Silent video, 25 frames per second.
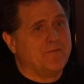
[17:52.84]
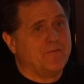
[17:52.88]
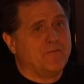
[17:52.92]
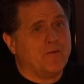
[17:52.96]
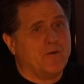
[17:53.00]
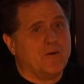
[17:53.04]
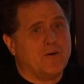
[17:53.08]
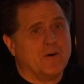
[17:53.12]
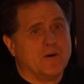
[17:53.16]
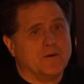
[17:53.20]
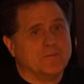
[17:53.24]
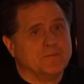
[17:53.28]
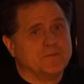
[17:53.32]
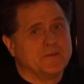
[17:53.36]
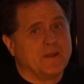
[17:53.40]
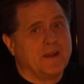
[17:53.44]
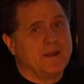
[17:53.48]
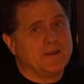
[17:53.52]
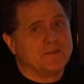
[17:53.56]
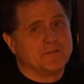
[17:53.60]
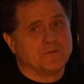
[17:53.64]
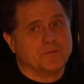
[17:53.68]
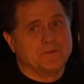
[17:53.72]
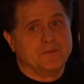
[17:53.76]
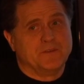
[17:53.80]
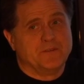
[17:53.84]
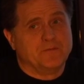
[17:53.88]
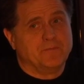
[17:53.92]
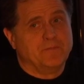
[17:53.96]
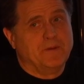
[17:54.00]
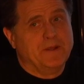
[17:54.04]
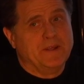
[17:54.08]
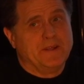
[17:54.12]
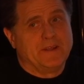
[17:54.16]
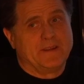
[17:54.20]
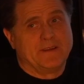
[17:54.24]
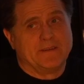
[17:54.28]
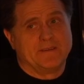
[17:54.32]
forms as we
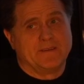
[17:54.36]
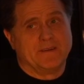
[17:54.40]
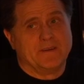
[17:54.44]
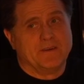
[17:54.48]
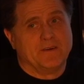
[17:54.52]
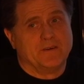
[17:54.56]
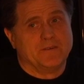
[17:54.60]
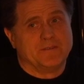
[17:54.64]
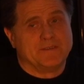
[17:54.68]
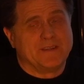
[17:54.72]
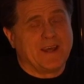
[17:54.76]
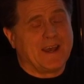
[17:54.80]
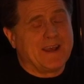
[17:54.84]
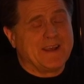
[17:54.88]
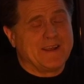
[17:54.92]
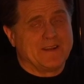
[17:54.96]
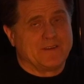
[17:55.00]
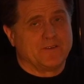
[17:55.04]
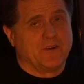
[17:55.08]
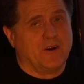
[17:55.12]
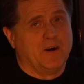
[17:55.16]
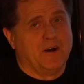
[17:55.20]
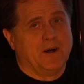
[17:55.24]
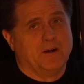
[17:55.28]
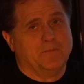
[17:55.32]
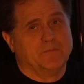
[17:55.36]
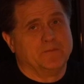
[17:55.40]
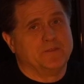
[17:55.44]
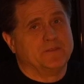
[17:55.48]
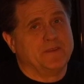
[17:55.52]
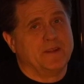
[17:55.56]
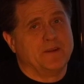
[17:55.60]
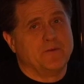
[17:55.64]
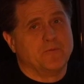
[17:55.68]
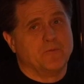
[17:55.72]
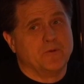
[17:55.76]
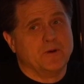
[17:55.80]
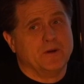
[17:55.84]
speak. Diatoms.
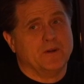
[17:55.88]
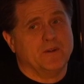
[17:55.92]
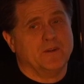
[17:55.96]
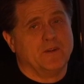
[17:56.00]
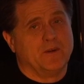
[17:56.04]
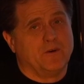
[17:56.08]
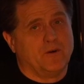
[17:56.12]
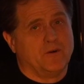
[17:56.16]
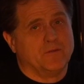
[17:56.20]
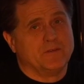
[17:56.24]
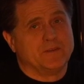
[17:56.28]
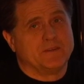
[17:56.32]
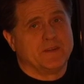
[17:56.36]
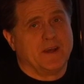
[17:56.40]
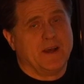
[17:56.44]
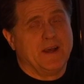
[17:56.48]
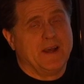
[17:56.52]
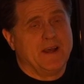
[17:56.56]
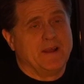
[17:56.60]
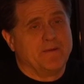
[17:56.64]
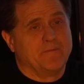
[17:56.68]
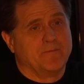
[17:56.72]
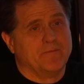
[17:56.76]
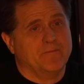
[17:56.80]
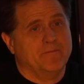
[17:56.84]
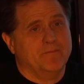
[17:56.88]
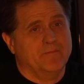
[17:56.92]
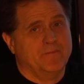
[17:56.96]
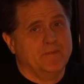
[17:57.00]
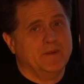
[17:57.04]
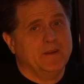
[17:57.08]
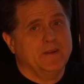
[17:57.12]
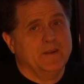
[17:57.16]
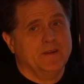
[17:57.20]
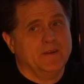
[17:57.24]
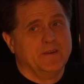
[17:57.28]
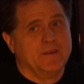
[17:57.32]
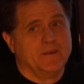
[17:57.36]
They will, over time,
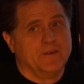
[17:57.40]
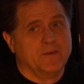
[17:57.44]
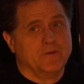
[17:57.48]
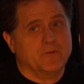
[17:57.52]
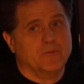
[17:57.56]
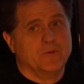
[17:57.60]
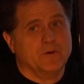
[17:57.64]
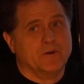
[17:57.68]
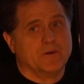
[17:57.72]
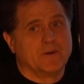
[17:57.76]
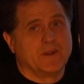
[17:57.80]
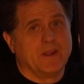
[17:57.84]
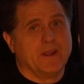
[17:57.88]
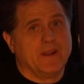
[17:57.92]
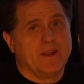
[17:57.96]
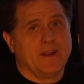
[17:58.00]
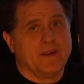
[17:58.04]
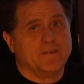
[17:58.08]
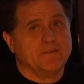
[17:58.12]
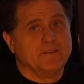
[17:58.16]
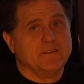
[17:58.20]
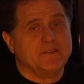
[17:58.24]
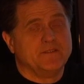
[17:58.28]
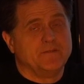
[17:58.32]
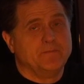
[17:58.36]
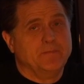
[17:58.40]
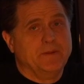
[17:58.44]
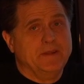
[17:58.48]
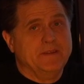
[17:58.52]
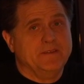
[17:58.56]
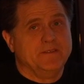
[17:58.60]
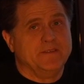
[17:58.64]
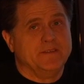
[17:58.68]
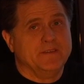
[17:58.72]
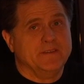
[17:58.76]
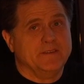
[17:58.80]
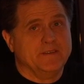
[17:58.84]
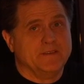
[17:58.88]
you will get every
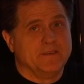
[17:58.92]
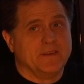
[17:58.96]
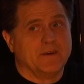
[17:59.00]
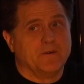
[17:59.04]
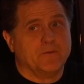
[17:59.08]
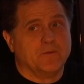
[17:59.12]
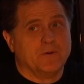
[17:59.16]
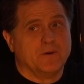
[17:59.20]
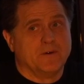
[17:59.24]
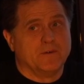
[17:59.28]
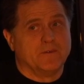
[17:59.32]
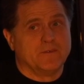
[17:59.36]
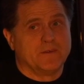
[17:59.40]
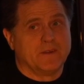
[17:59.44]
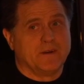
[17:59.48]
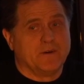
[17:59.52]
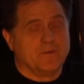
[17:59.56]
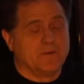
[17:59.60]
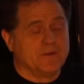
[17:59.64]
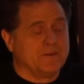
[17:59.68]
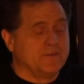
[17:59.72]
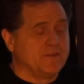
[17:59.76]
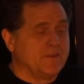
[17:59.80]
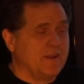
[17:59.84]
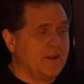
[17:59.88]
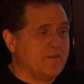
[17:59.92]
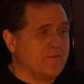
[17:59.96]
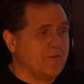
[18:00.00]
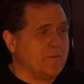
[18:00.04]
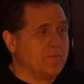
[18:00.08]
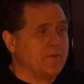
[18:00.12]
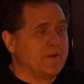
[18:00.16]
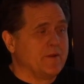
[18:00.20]
species that has ever